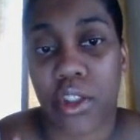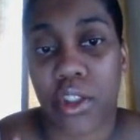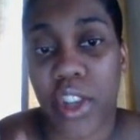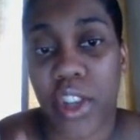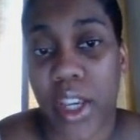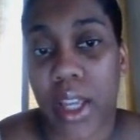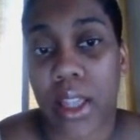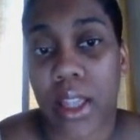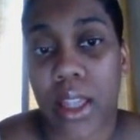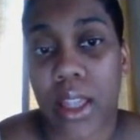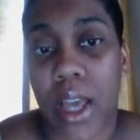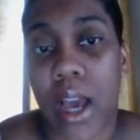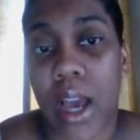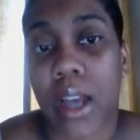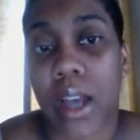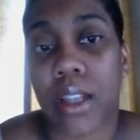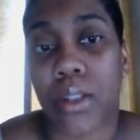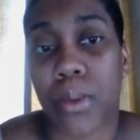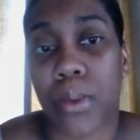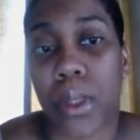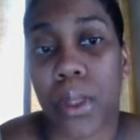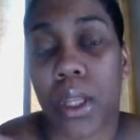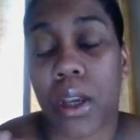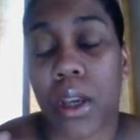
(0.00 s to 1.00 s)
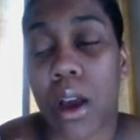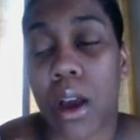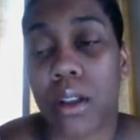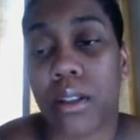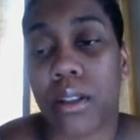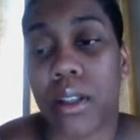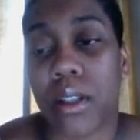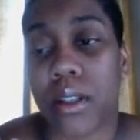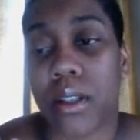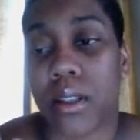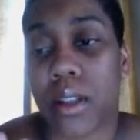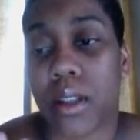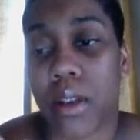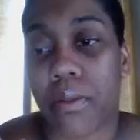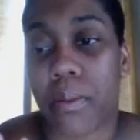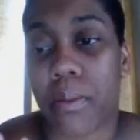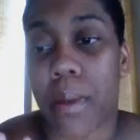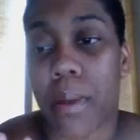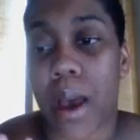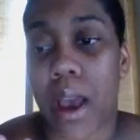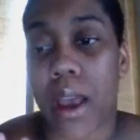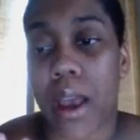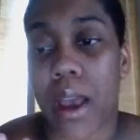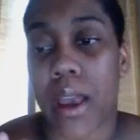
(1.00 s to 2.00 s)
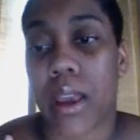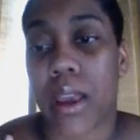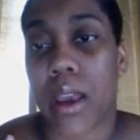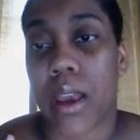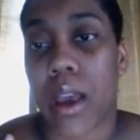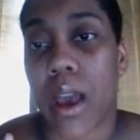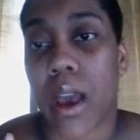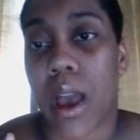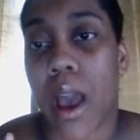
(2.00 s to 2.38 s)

chicken thighs with the contents of my